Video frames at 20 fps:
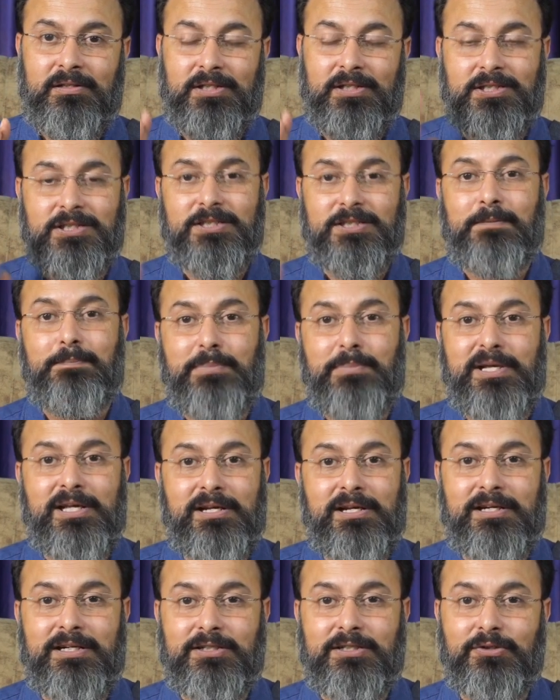This is the
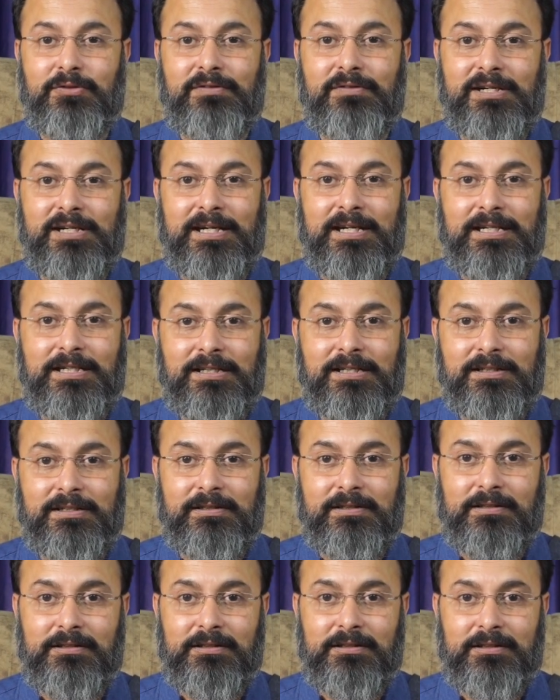period you will get
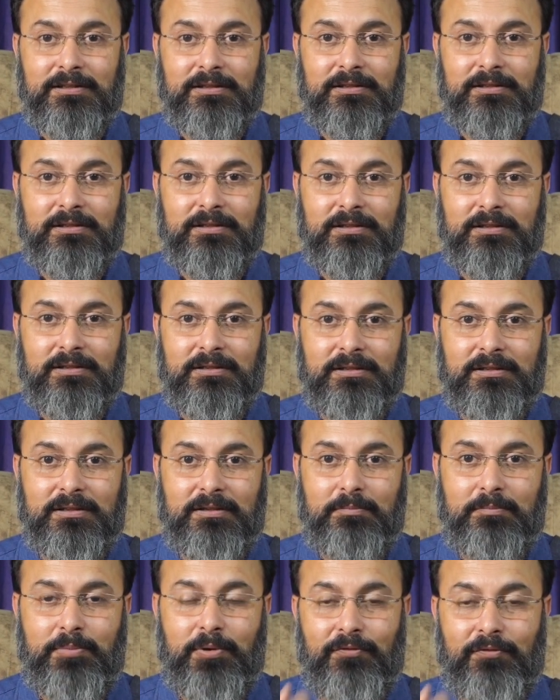
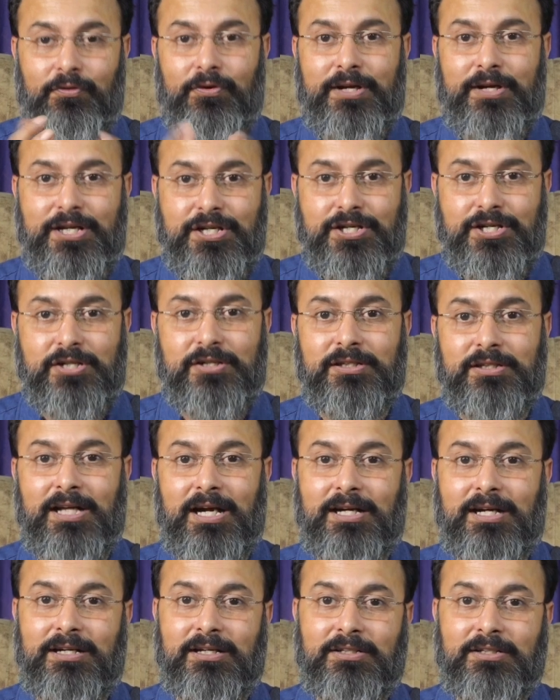provocation
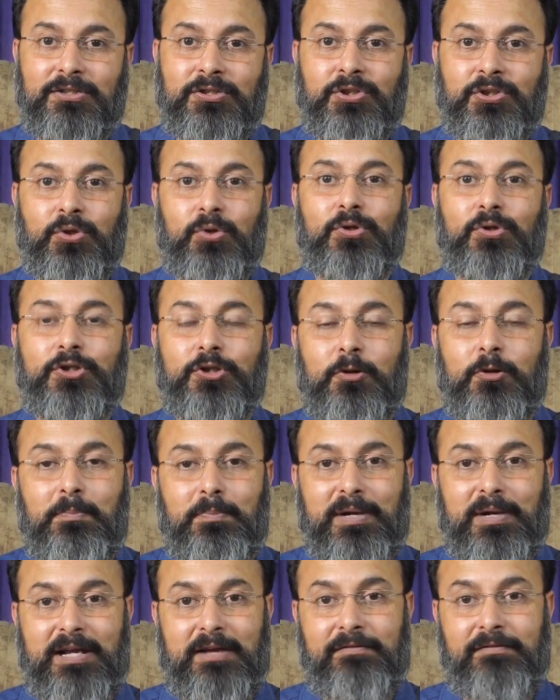that show
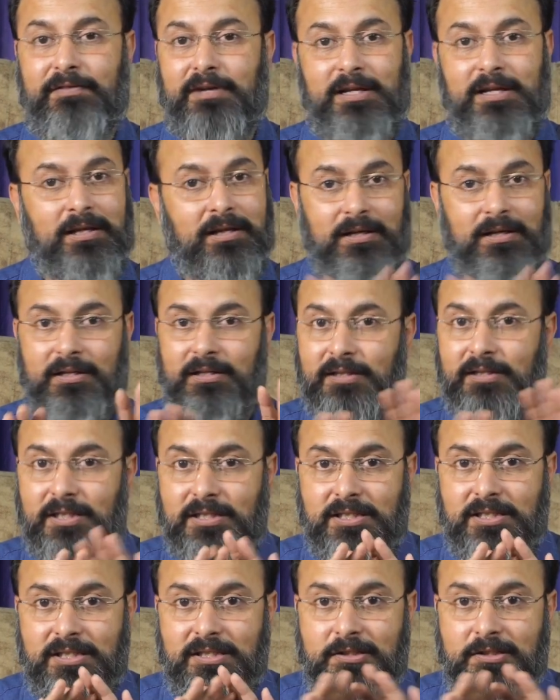your bravery.
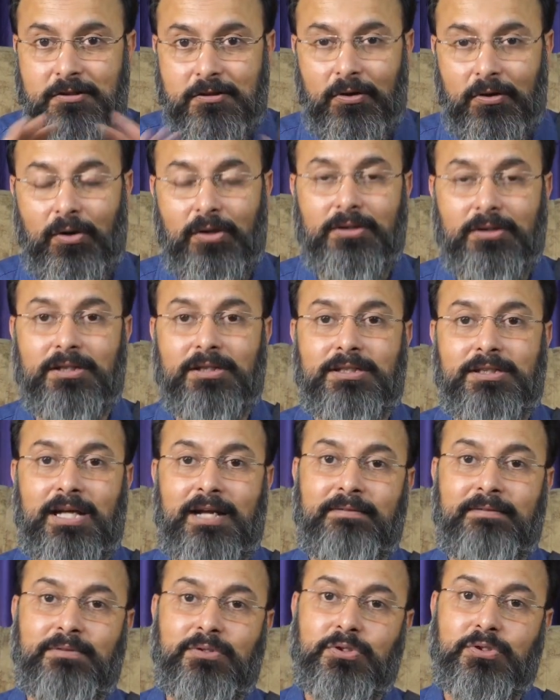This is not the
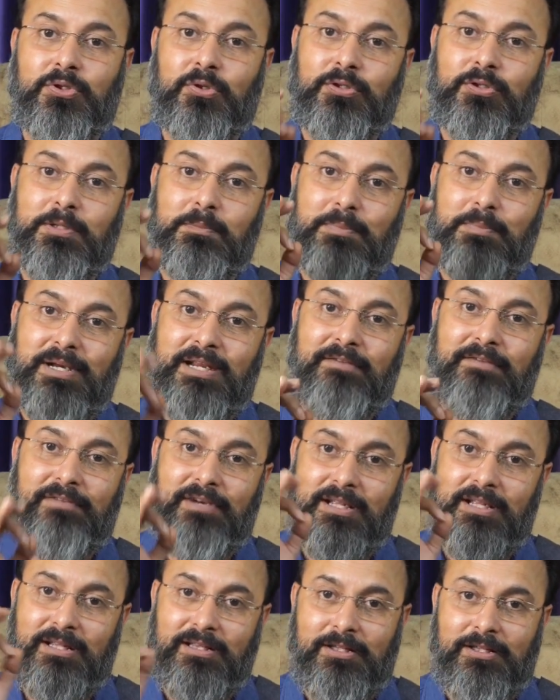time to show the
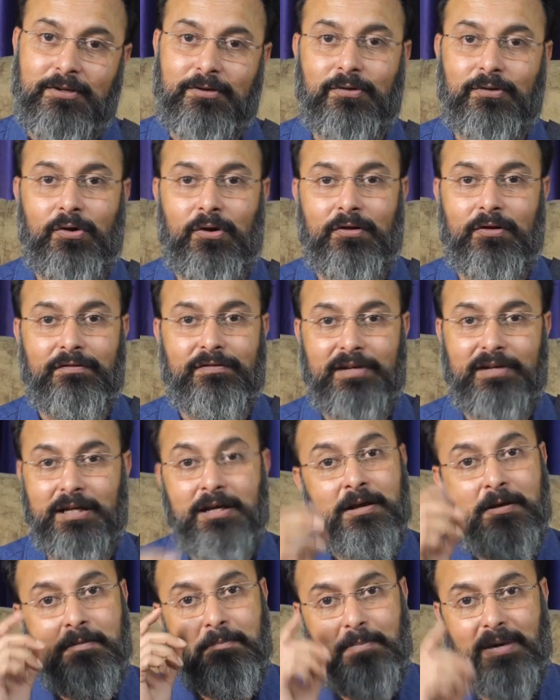bravery in the wrong
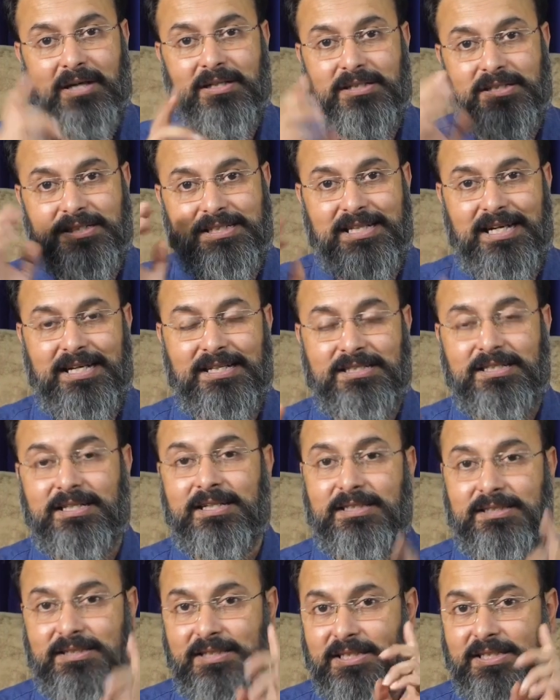way, but yes,
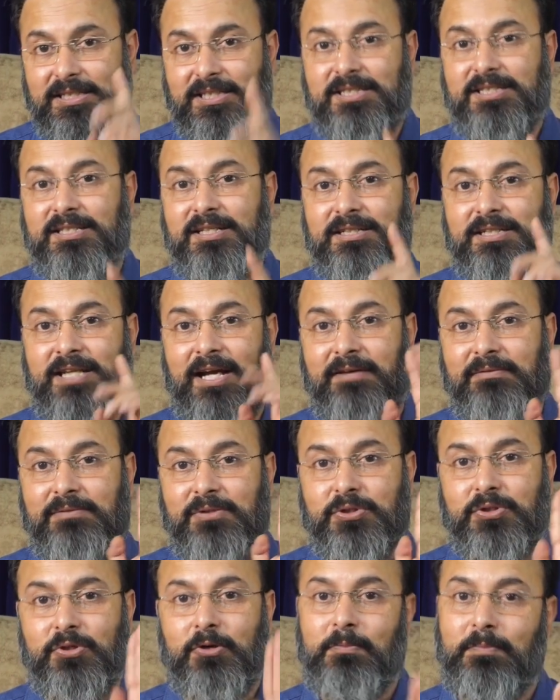this is the time
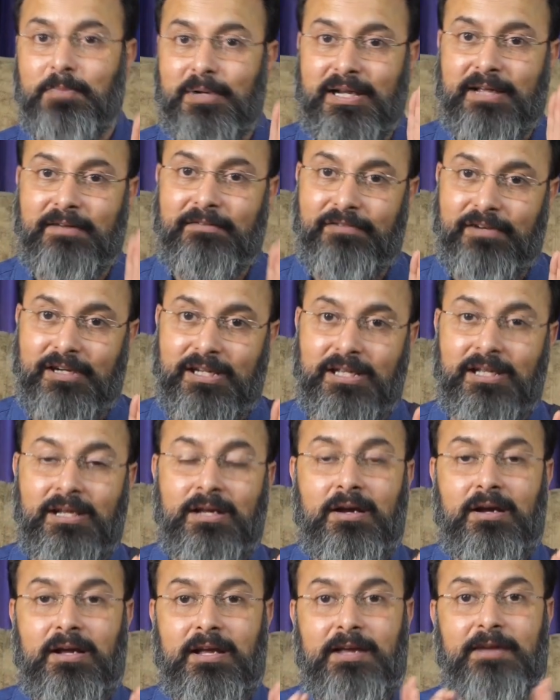to show bravery
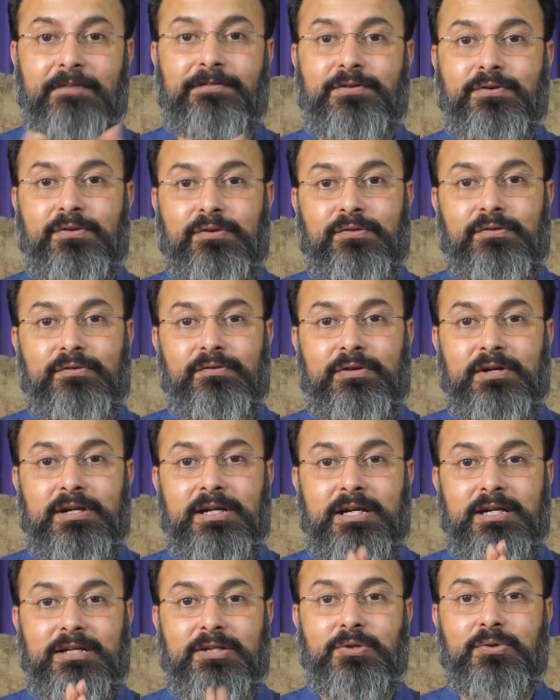if you
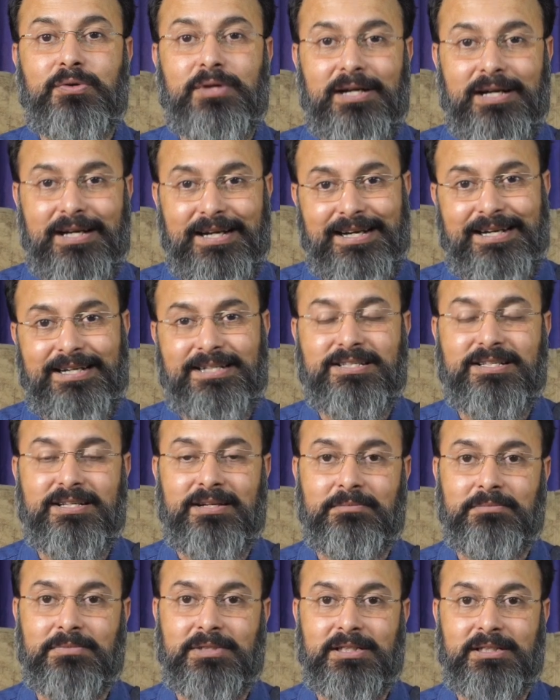need to correct
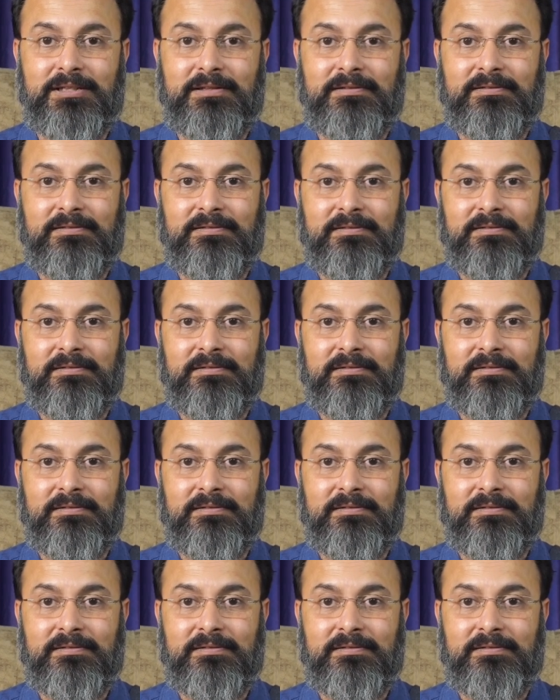something.